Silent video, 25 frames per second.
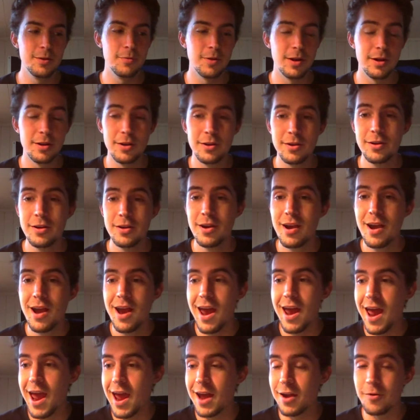Runner
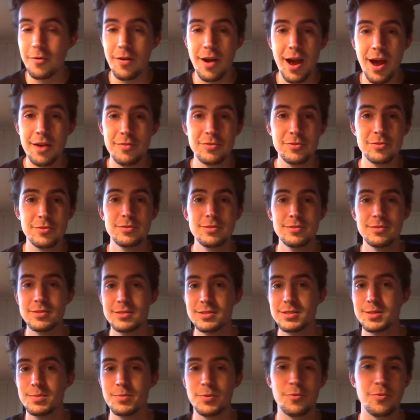and Arrival?
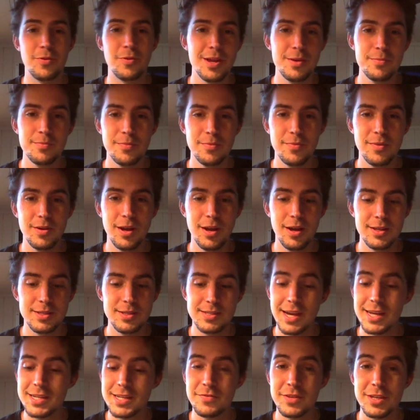Some great
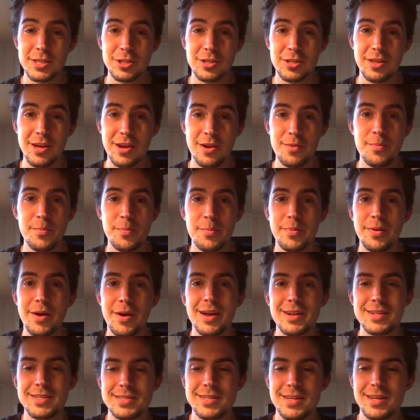science fiction there,
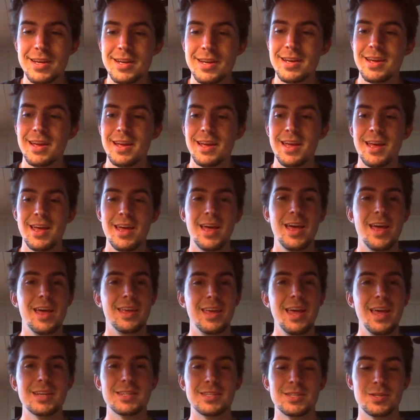but
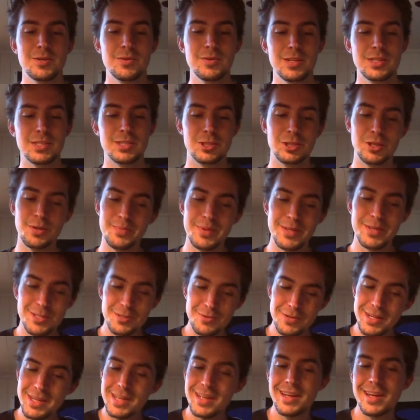yeah, so let's jump into
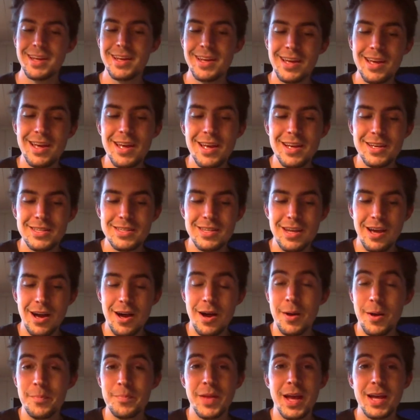it.
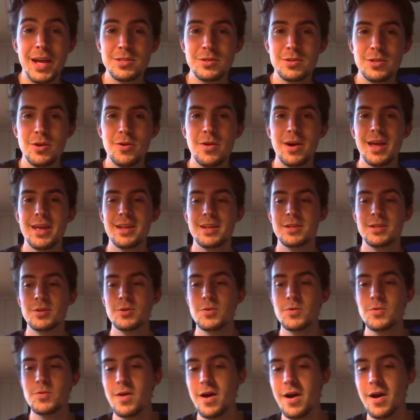As you know, I
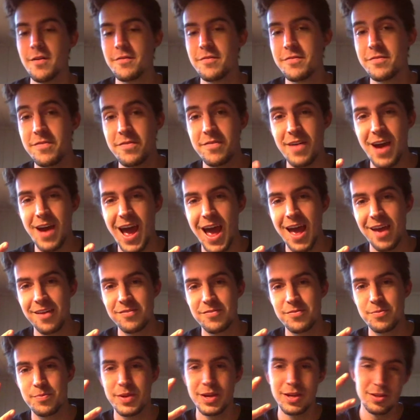do
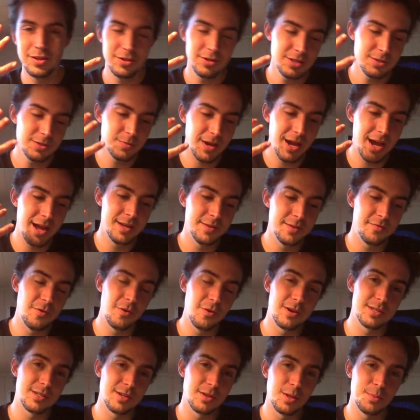5 pillars. I
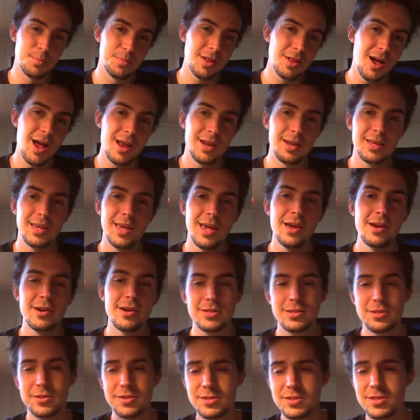focus on the plot,
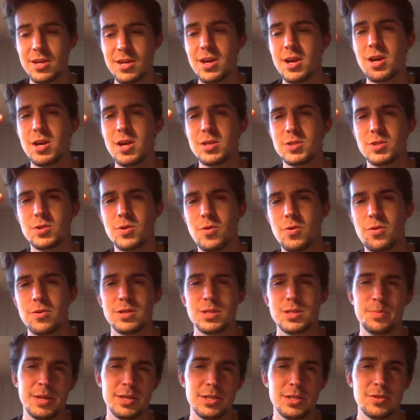characters, score,
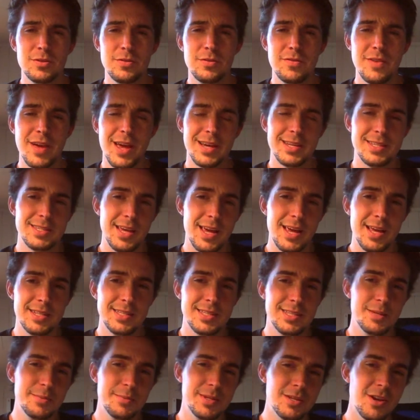special effects, and
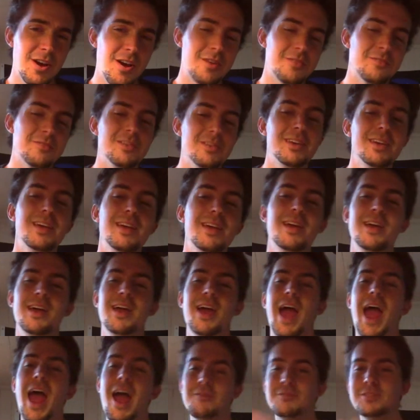cinematography.
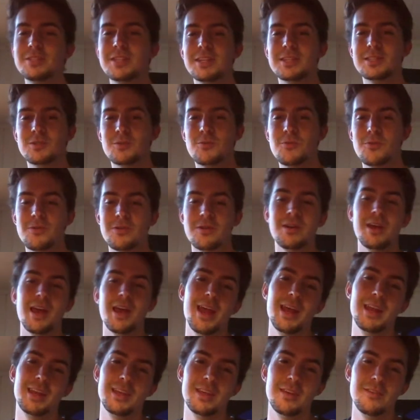Average that score
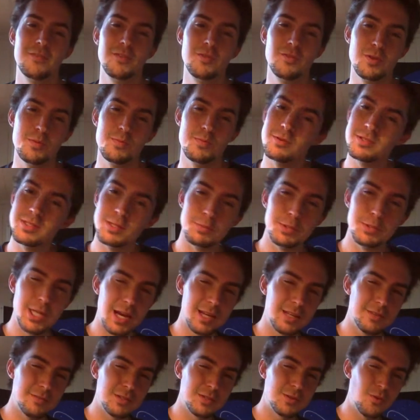and give you the most
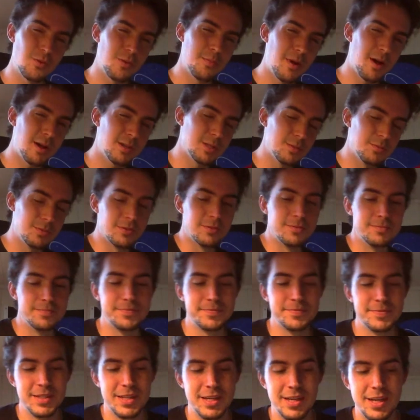objective score possible.
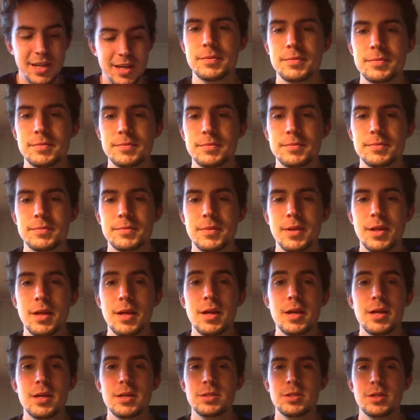
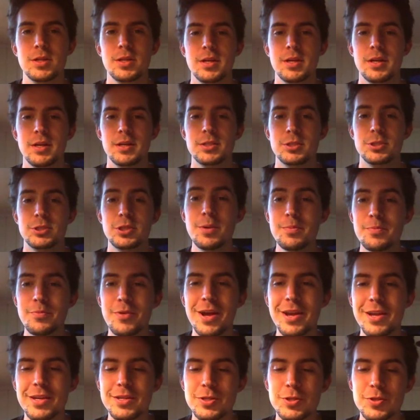So to jump
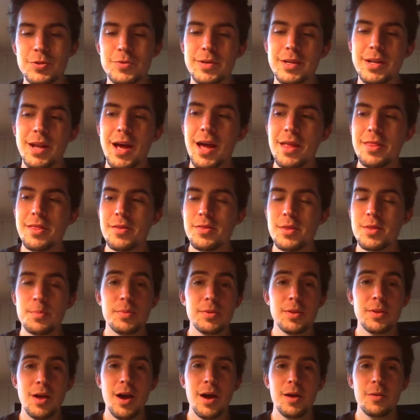right into it, I thought the
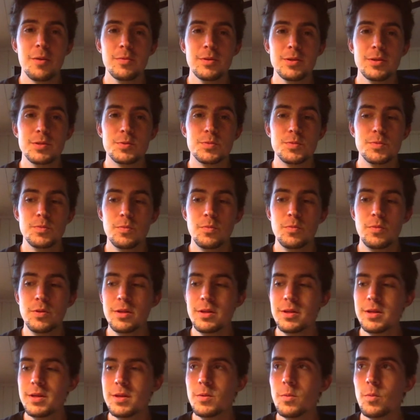plot was
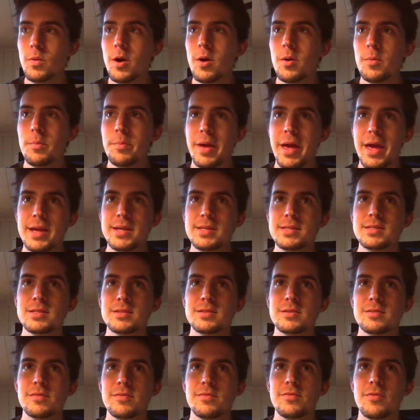really well
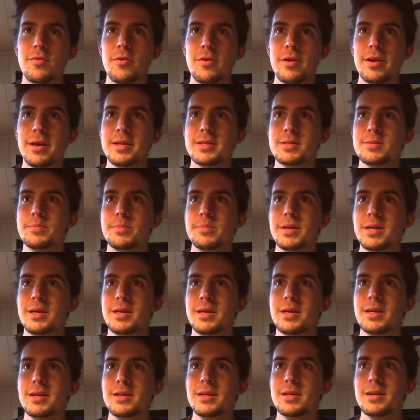paced for it
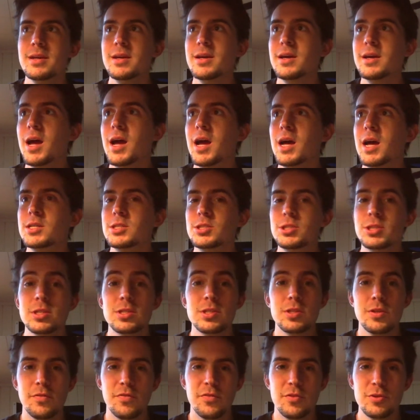being
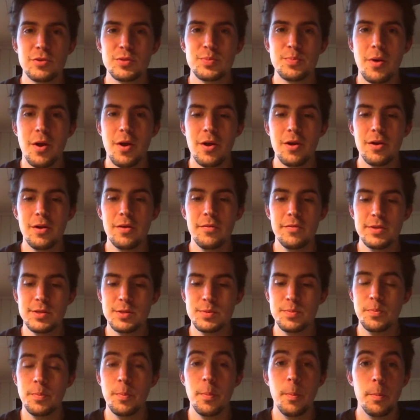just the first part of this
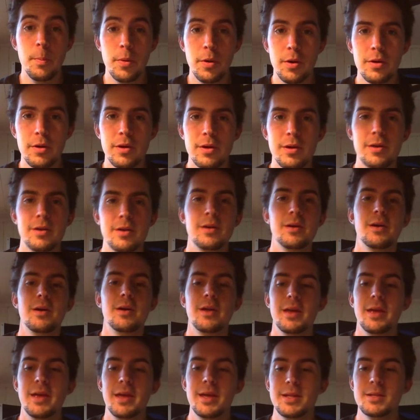book.
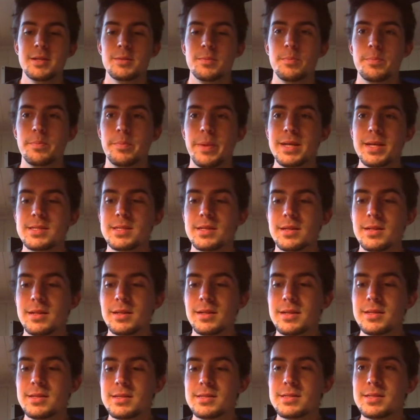It
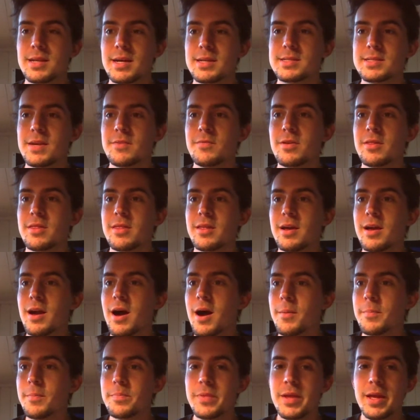basically sets everything
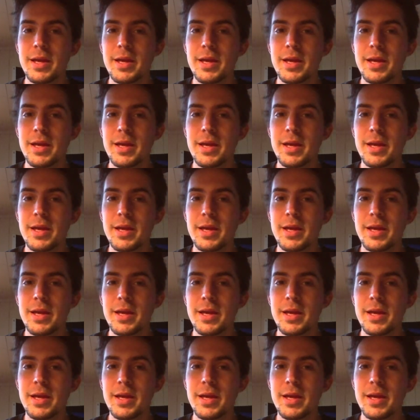up.